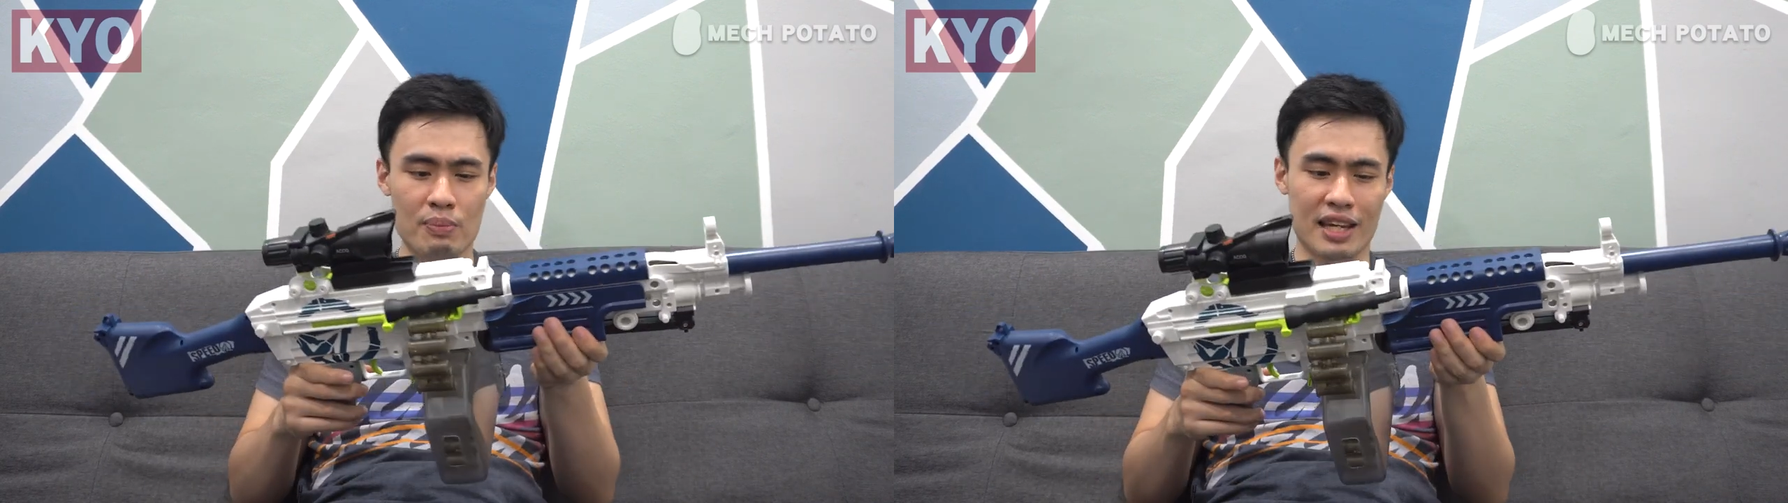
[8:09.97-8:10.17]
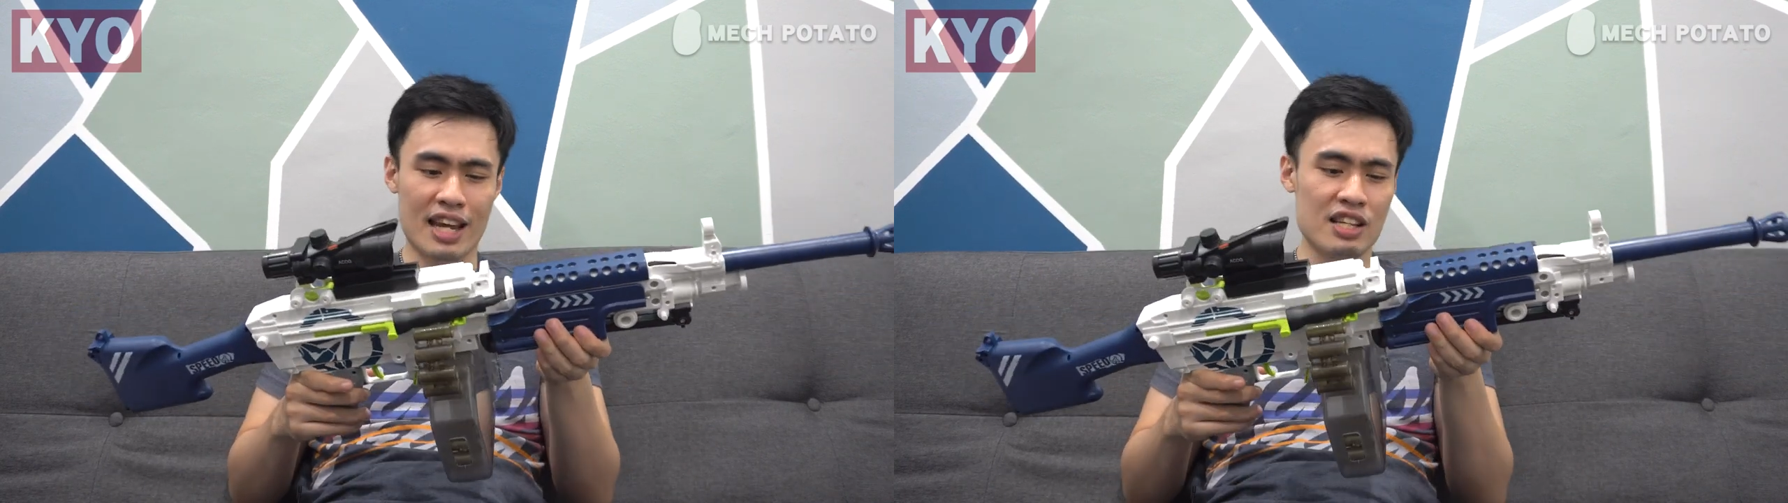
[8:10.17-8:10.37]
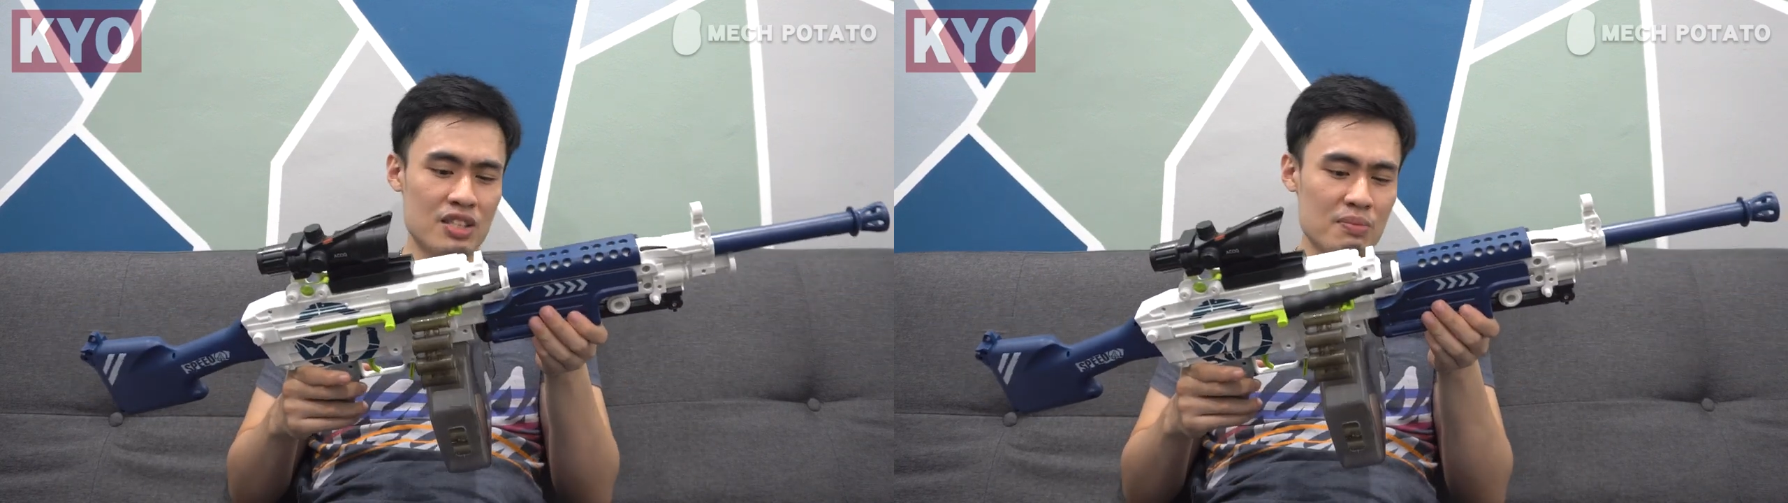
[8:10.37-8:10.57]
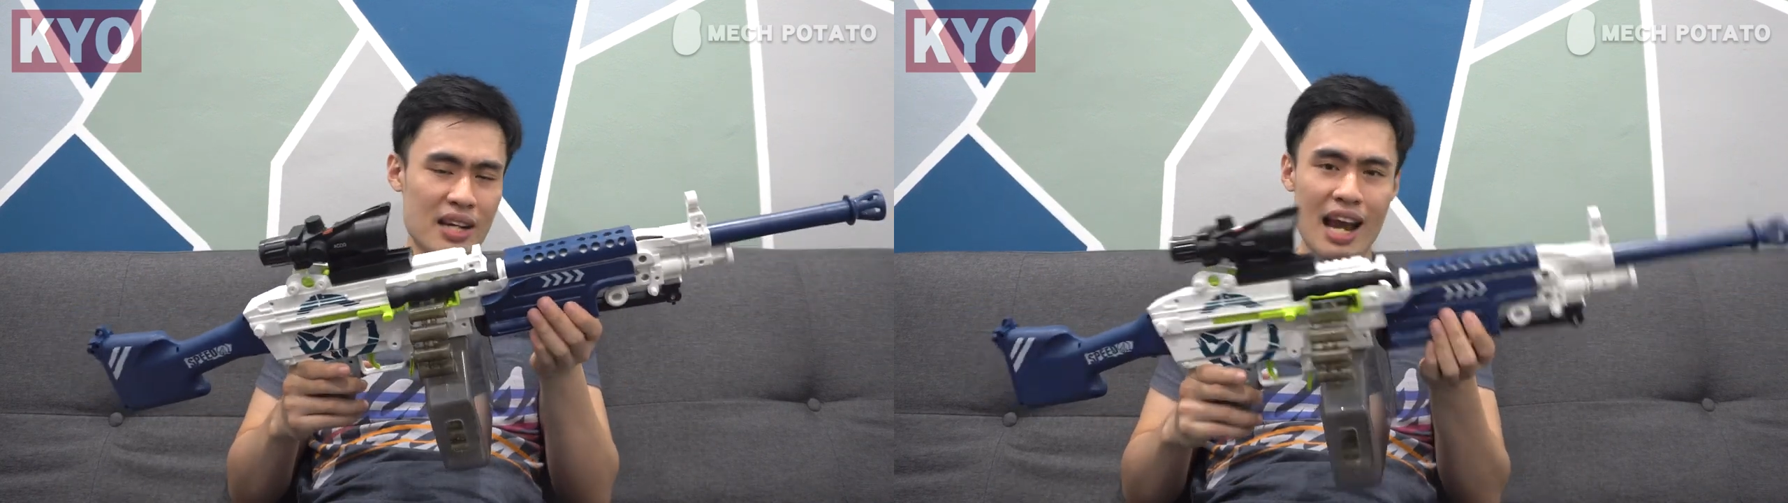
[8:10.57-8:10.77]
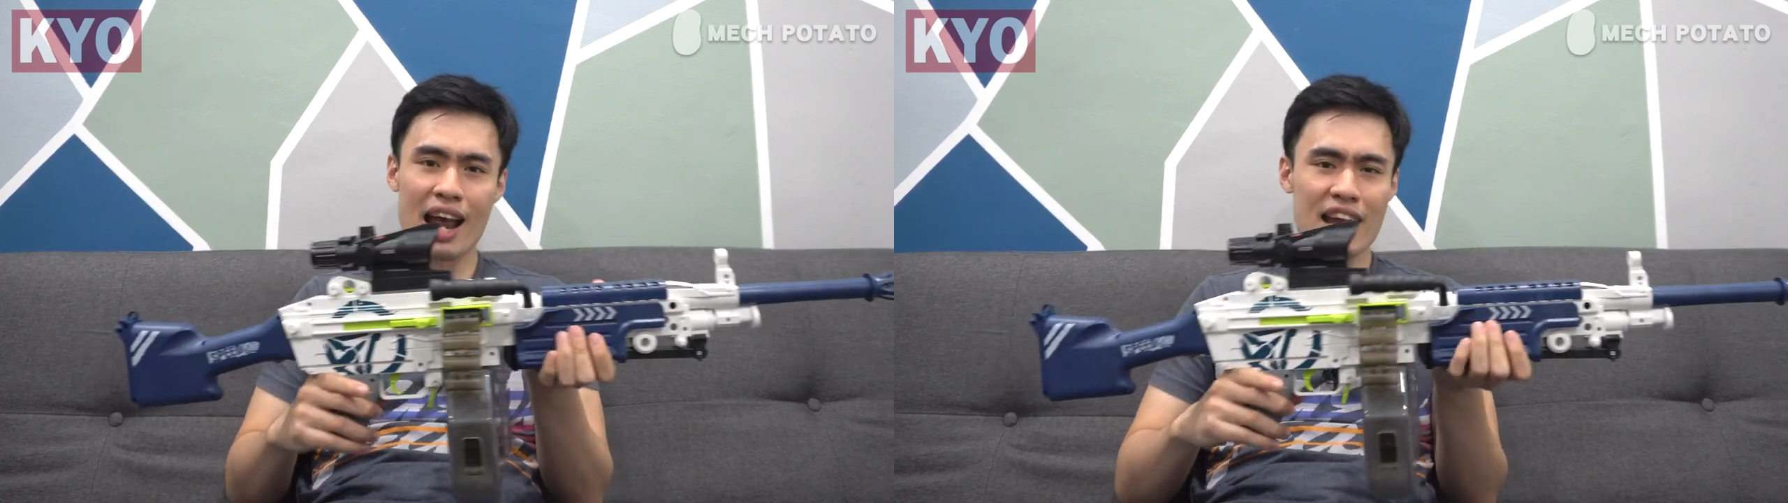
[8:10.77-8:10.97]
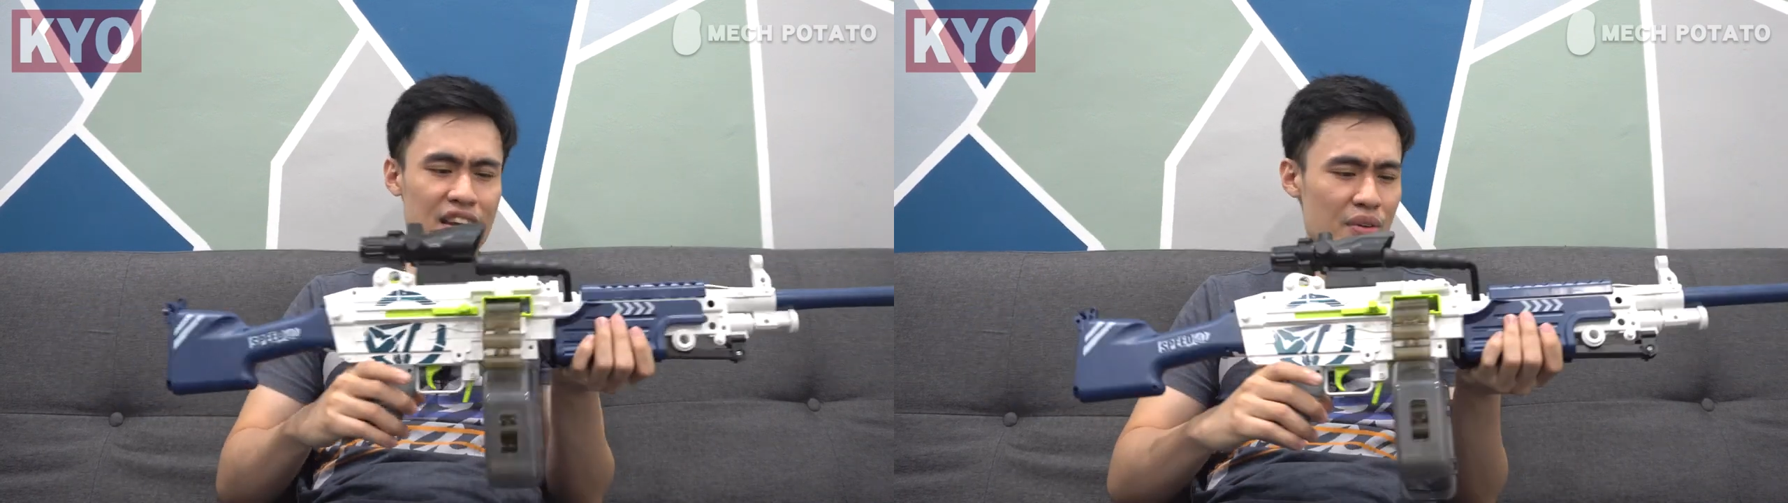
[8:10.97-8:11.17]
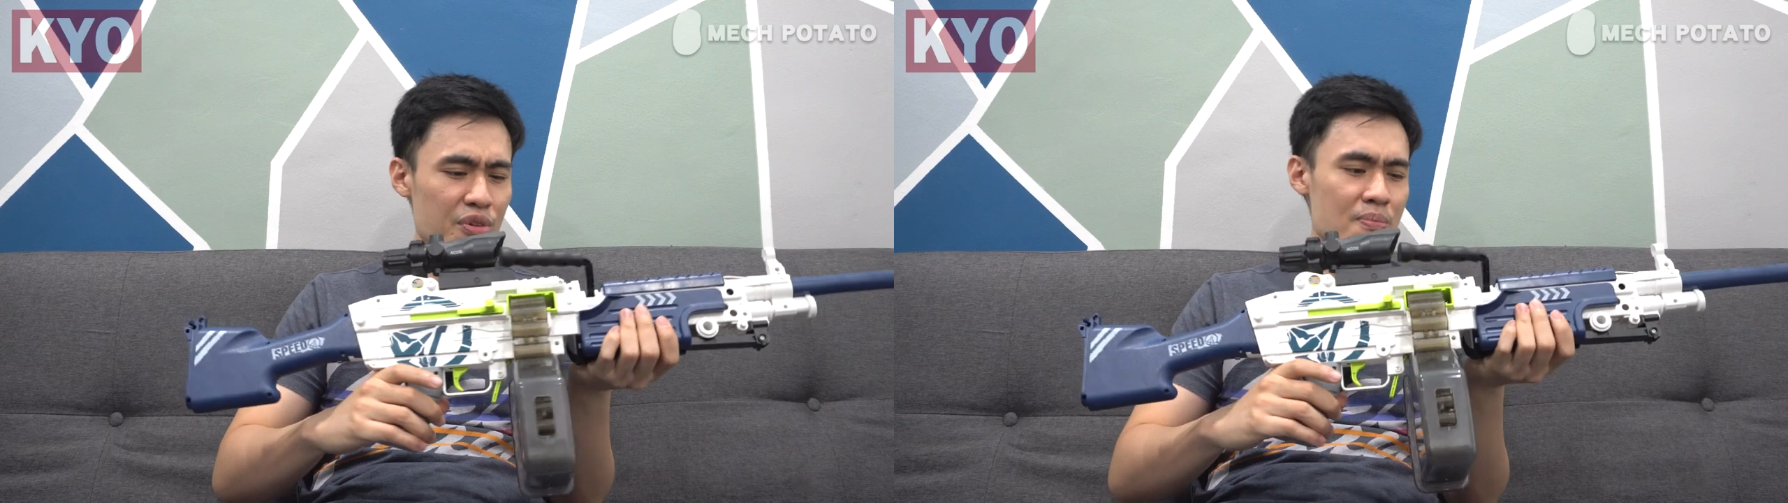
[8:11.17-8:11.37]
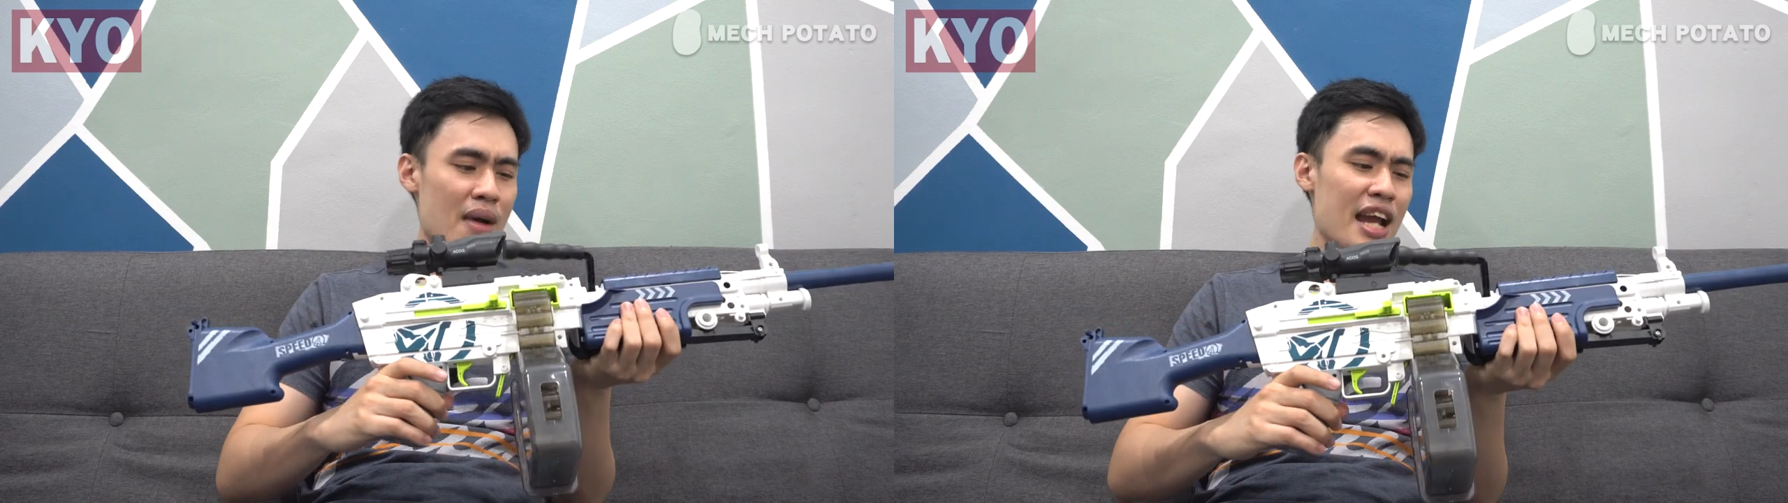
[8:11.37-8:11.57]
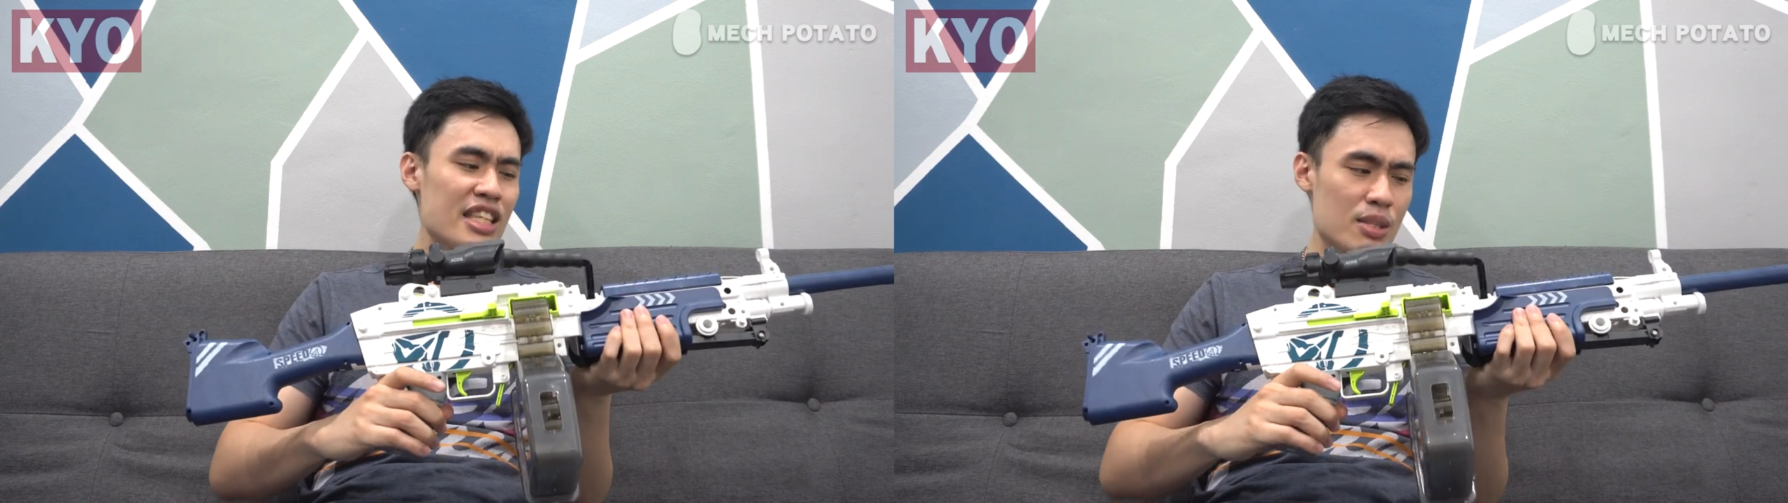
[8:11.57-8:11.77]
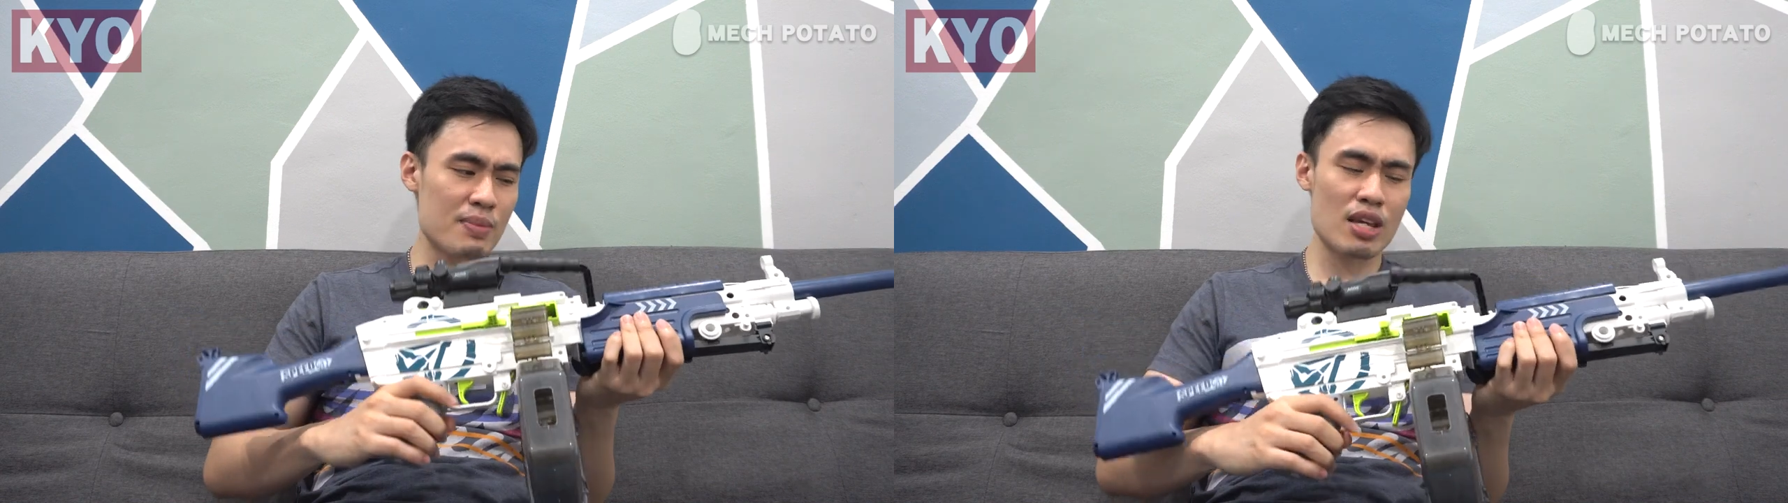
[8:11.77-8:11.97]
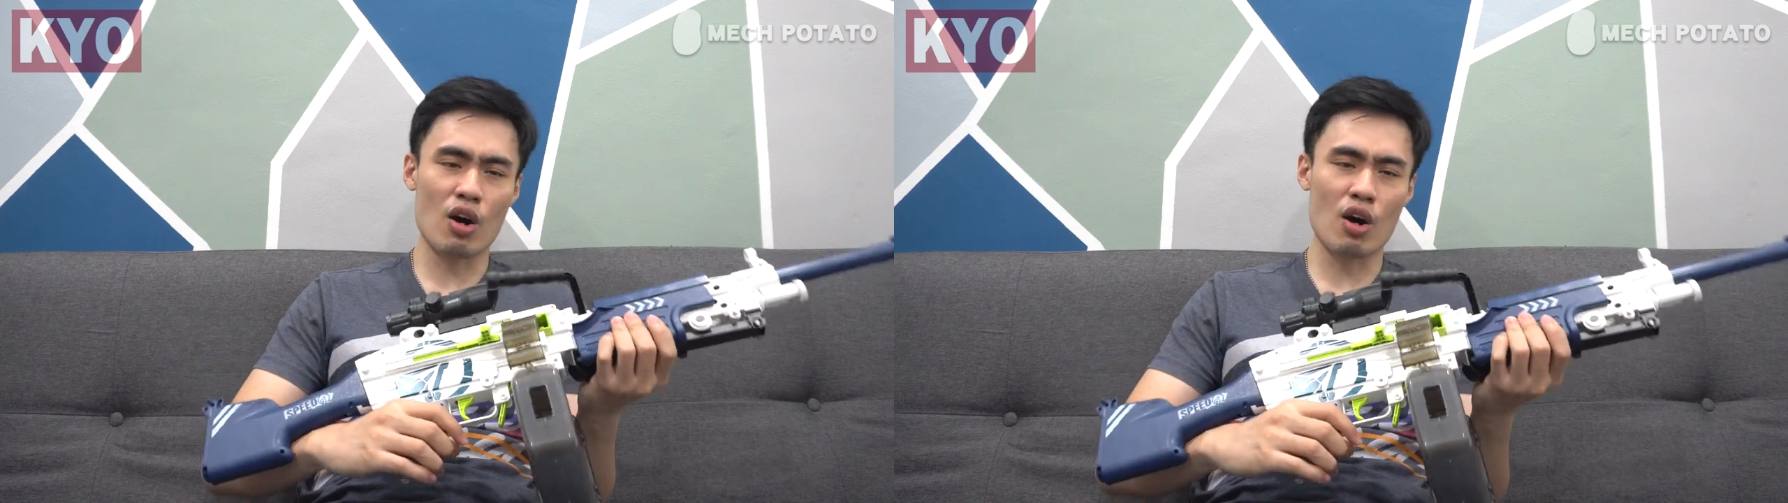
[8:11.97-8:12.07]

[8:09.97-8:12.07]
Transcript: mechanism kind of reminds me